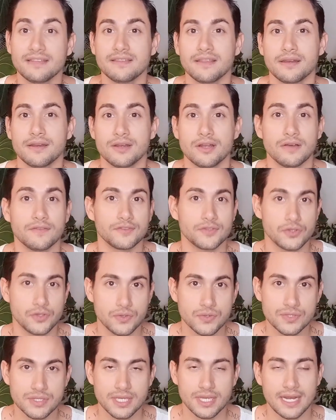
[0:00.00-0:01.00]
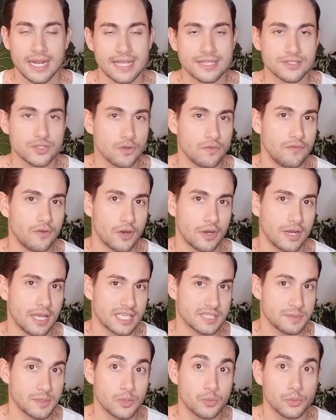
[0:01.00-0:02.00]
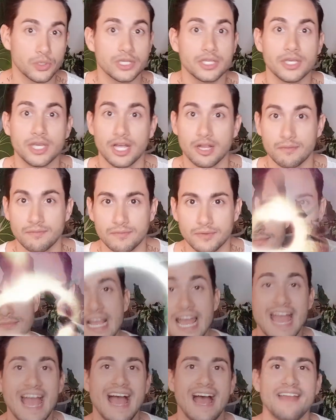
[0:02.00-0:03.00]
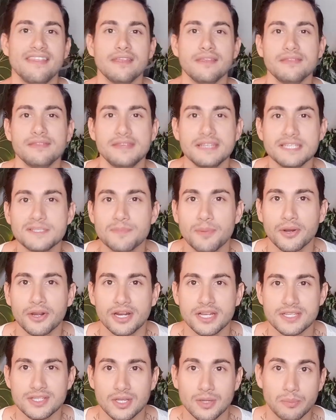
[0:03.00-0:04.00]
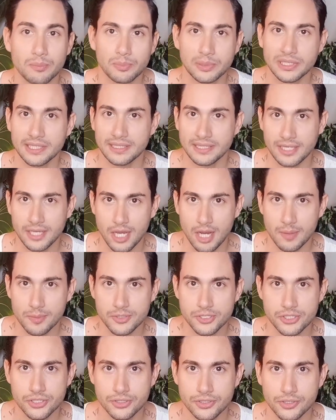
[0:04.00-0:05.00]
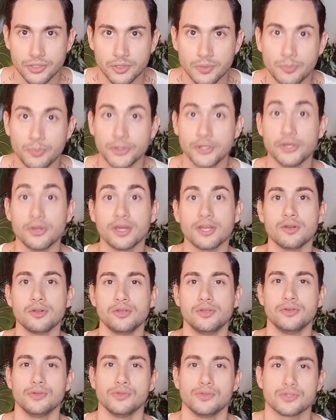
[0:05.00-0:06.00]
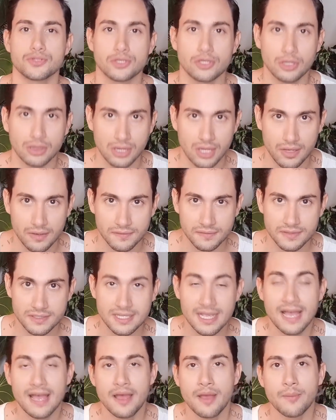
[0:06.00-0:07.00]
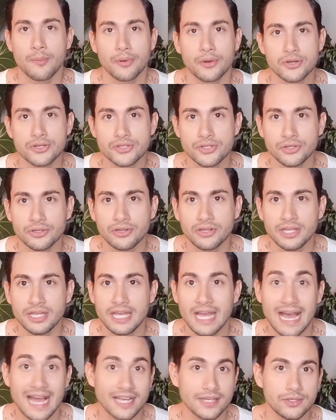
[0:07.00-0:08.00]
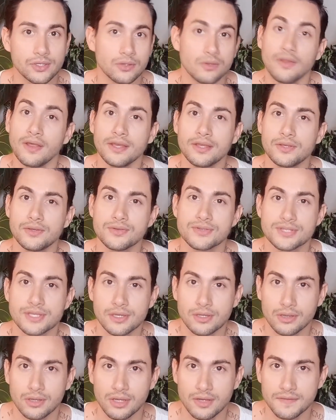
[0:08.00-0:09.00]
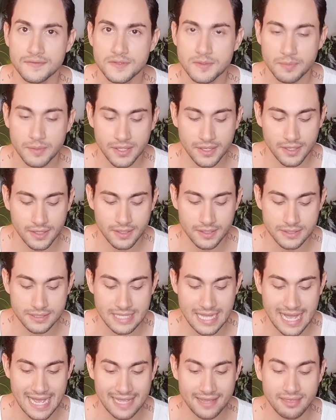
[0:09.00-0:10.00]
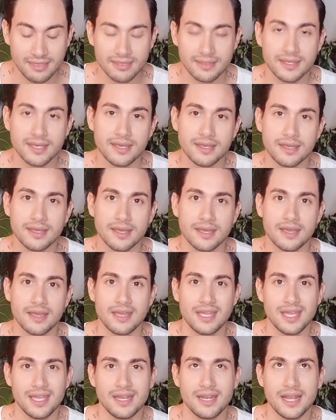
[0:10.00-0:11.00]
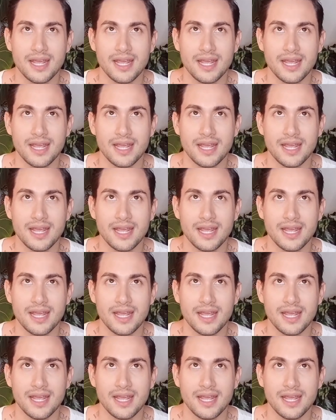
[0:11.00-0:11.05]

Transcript: it enough to use it, and so far it has been really helpful. And then this part is completely optional, but you can use gloves. Personally, I don't like using gloves because I think it